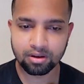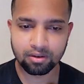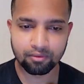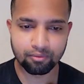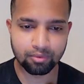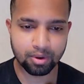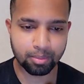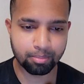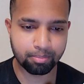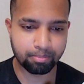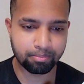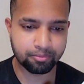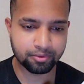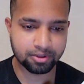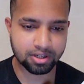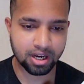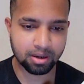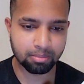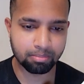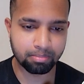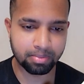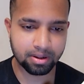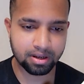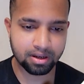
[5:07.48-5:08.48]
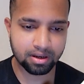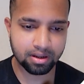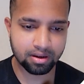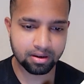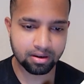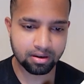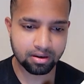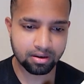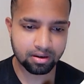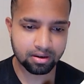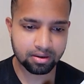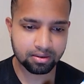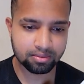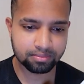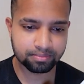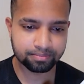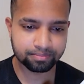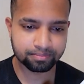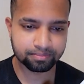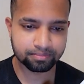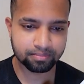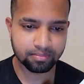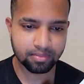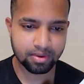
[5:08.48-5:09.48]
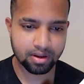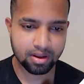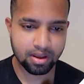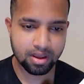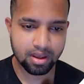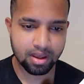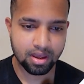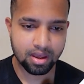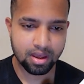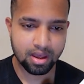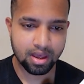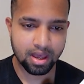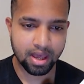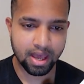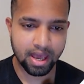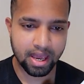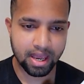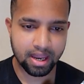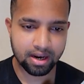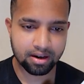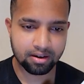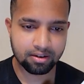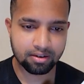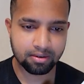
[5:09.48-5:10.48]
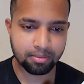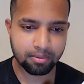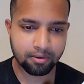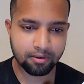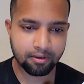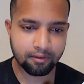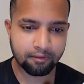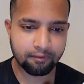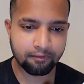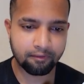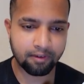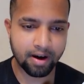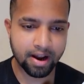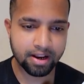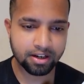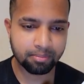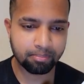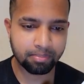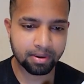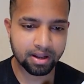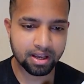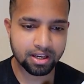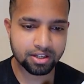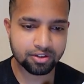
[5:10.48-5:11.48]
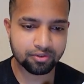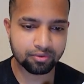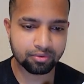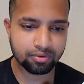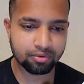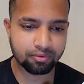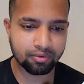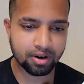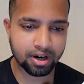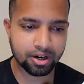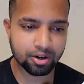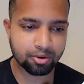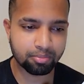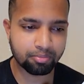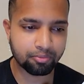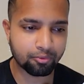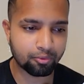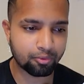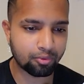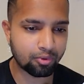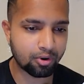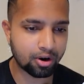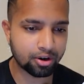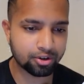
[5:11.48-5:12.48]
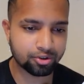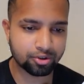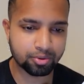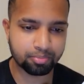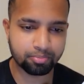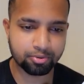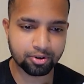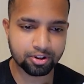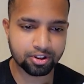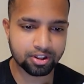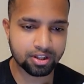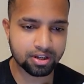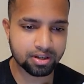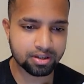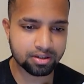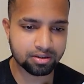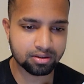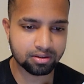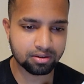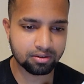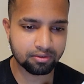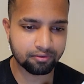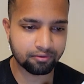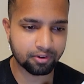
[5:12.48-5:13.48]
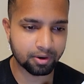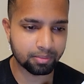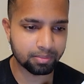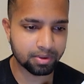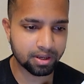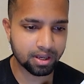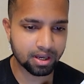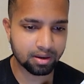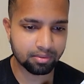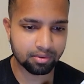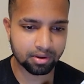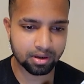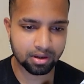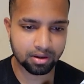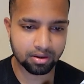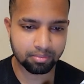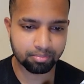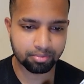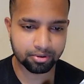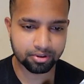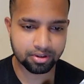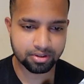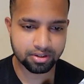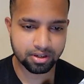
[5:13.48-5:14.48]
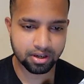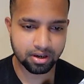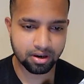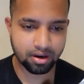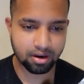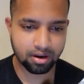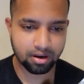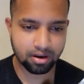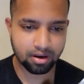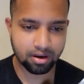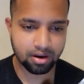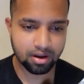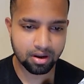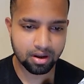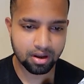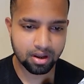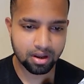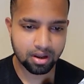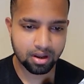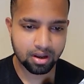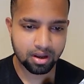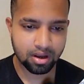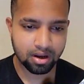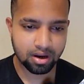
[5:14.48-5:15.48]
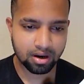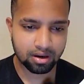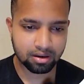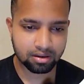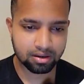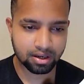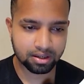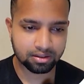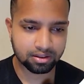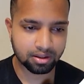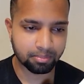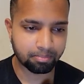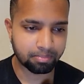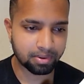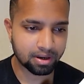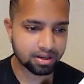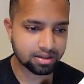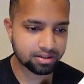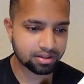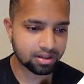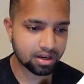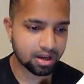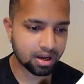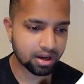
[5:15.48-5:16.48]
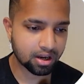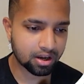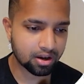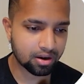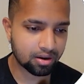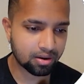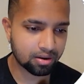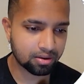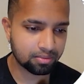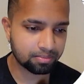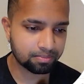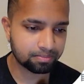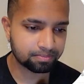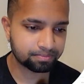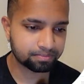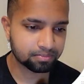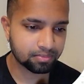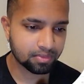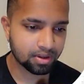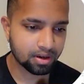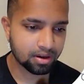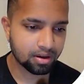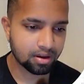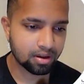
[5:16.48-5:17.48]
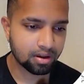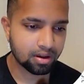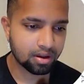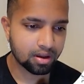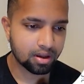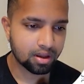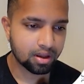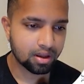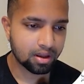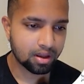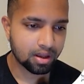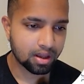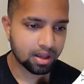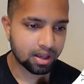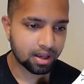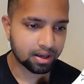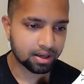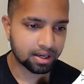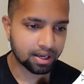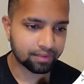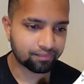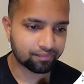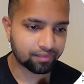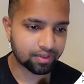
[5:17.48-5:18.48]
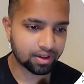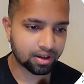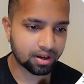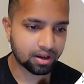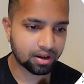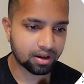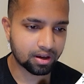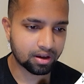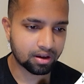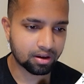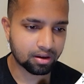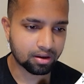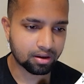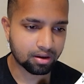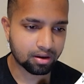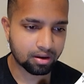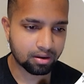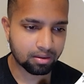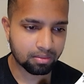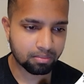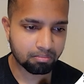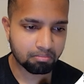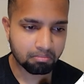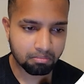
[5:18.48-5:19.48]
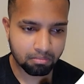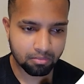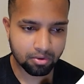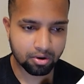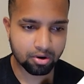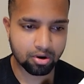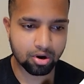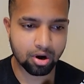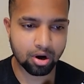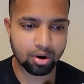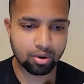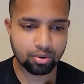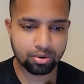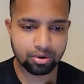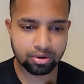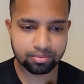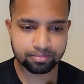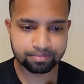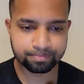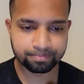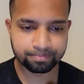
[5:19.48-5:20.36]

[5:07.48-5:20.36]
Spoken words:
website builder, and find a place where you want to put this. For me, I'm gonna put this here. Click the plus icon, get the code,